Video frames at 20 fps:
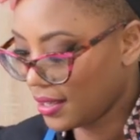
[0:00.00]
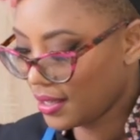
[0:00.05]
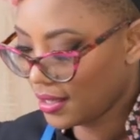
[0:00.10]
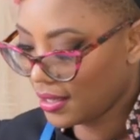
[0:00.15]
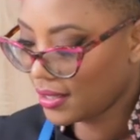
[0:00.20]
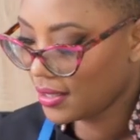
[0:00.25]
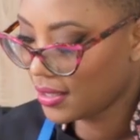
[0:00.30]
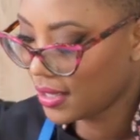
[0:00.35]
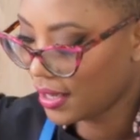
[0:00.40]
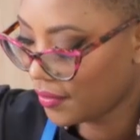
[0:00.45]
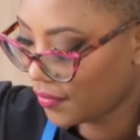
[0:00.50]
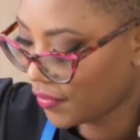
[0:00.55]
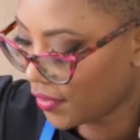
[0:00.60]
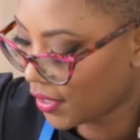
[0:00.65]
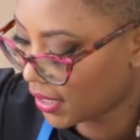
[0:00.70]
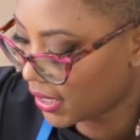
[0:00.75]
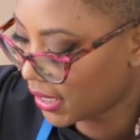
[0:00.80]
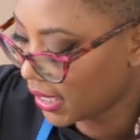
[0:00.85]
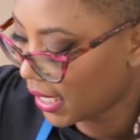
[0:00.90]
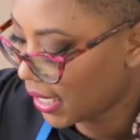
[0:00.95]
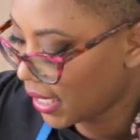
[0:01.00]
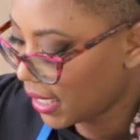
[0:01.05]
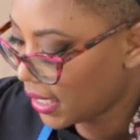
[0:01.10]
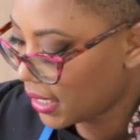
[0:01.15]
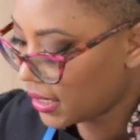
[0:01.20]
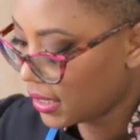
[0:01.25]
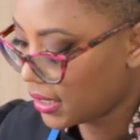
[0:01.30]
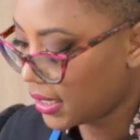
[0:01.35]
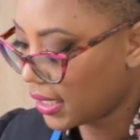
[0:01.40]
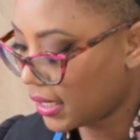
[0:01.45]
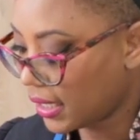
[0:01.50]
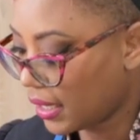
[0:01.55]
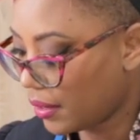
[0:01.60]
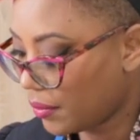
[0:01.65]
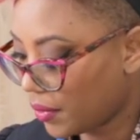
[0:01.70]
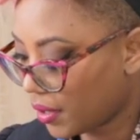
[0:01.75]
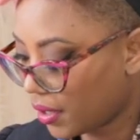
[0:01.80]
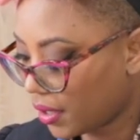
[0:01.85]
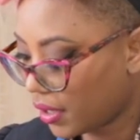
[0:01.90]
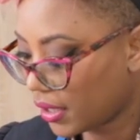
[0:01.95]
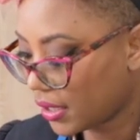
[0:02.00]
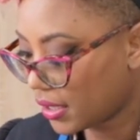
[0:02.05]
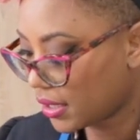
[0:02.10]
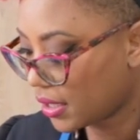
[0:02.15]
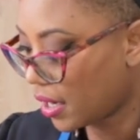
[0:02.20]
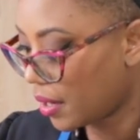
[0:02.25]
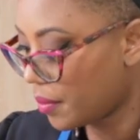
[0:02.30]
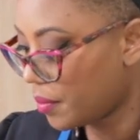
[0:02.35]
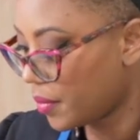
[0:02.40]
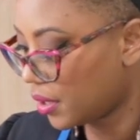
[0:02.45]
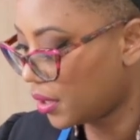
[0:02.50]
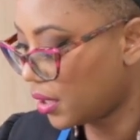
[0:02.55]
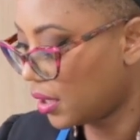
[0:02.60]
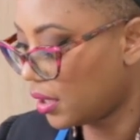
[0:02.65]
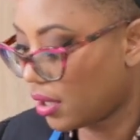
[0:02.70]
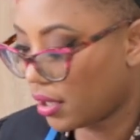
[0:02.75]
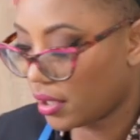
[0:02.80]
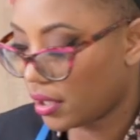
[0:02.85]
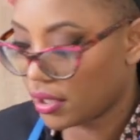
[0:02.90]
It's time for a taste, and then we're gonna start building our